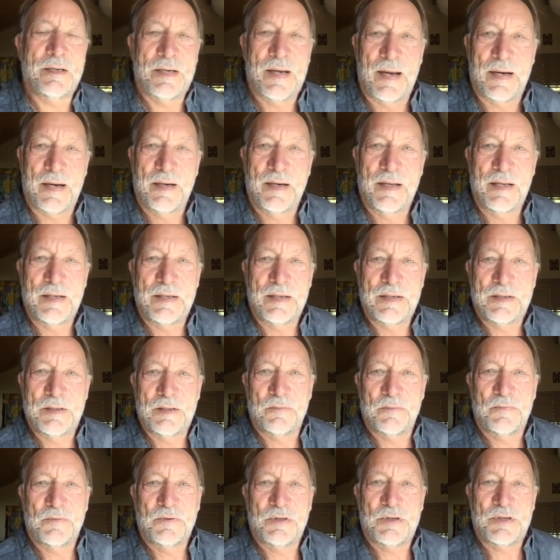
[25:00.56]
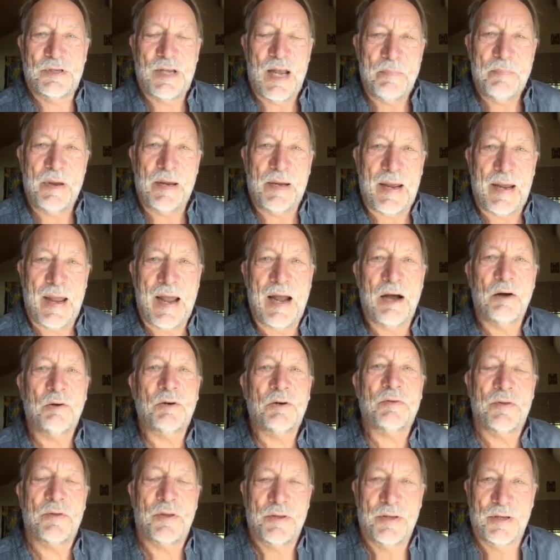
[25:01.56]
techniques of stepping
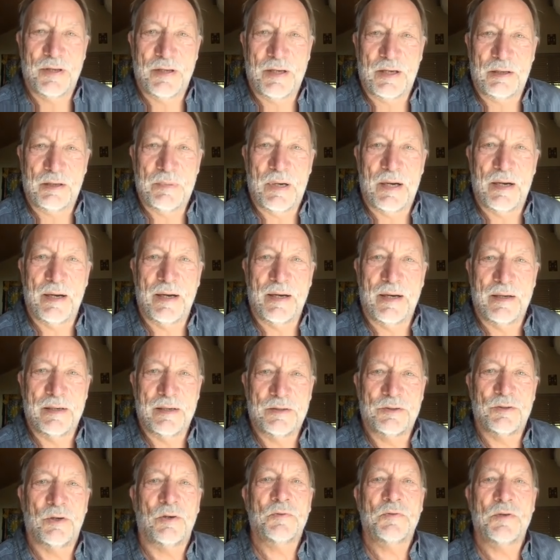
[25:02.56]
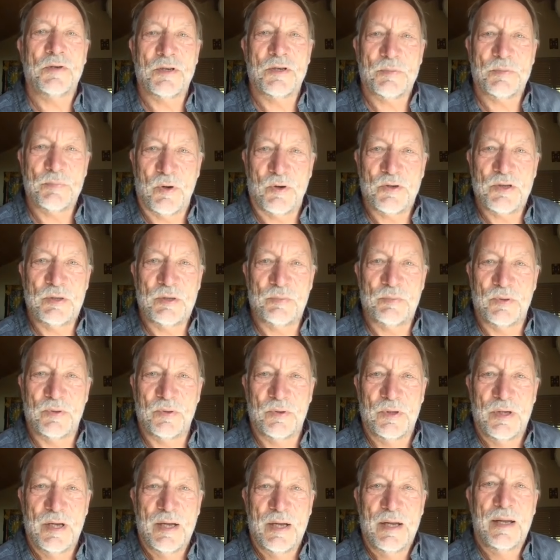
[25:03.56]
out of the thinking mind as often as
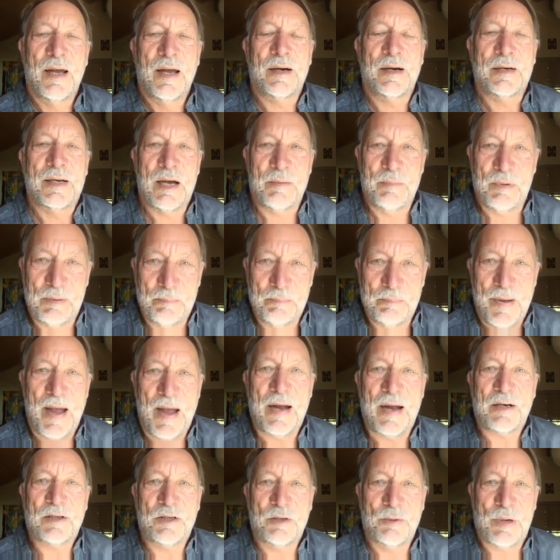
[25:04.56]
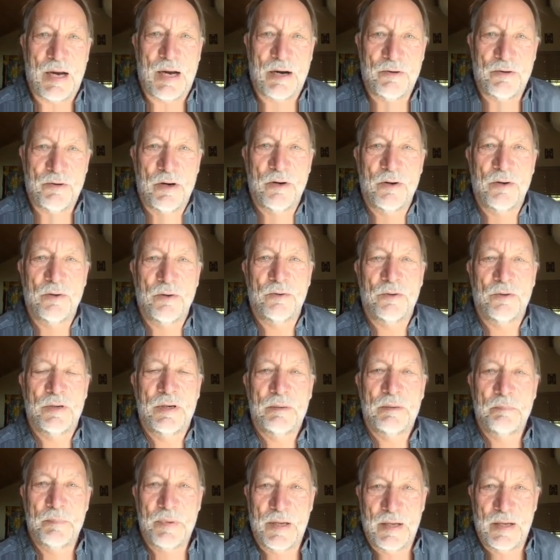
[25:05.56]
possible and coming back to our own
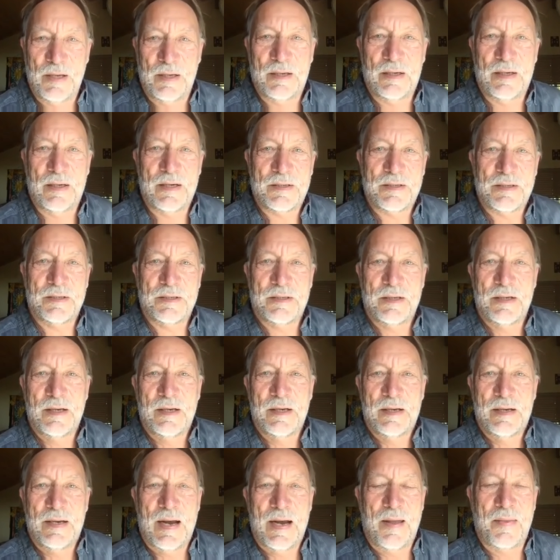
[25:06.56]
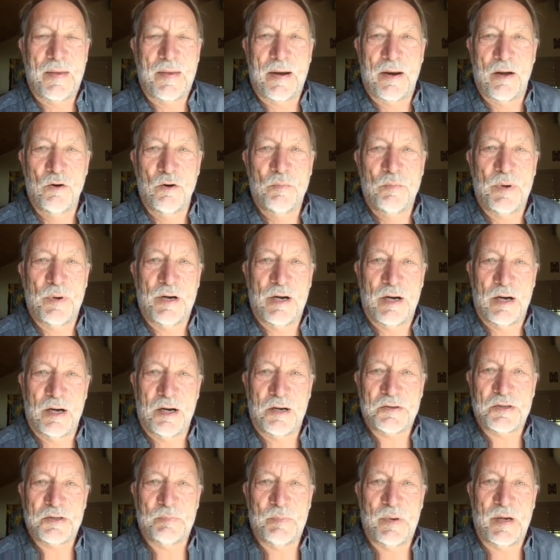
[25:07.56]
beingness and that open
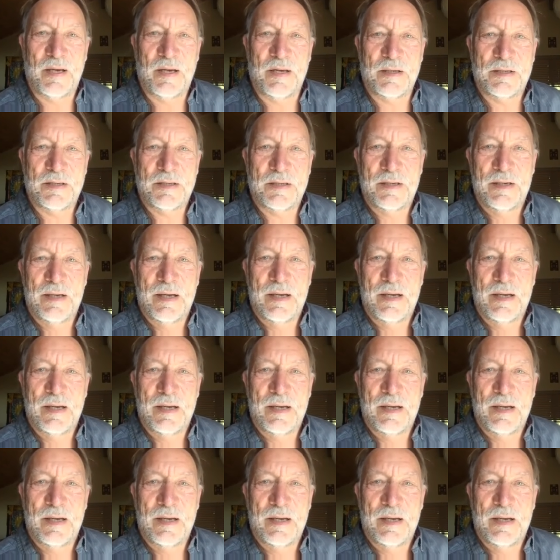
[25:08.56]
heart space